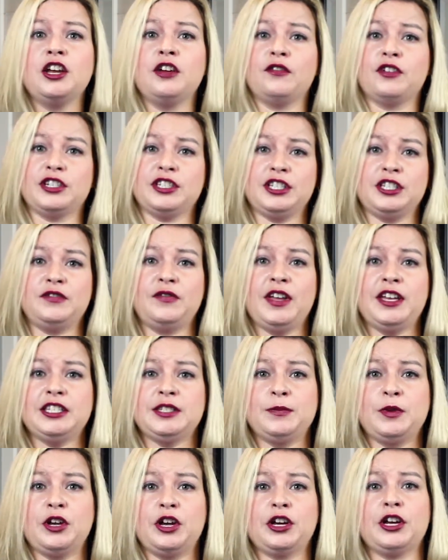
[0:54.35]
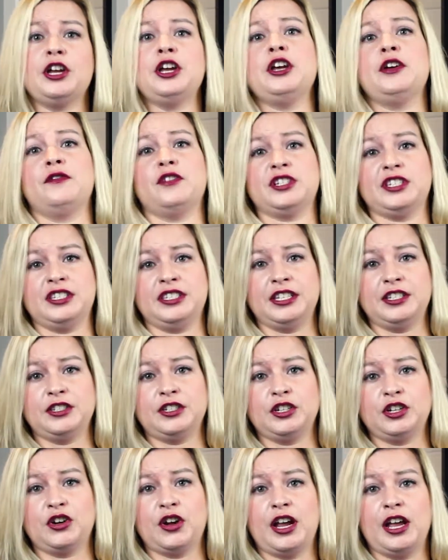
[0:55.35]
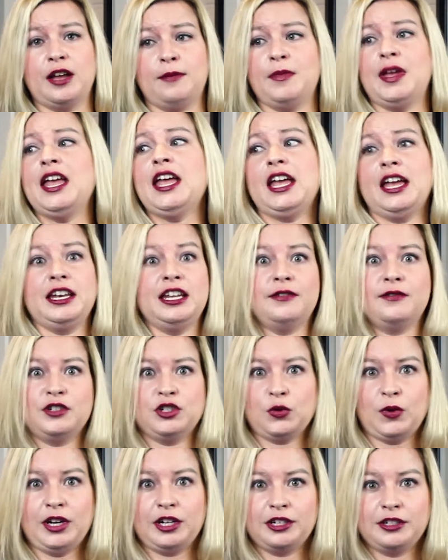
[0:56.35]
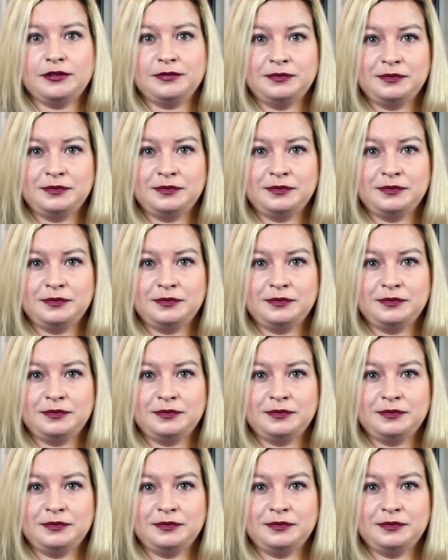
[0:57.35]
versus Facebook versus Instagram and even Twitter.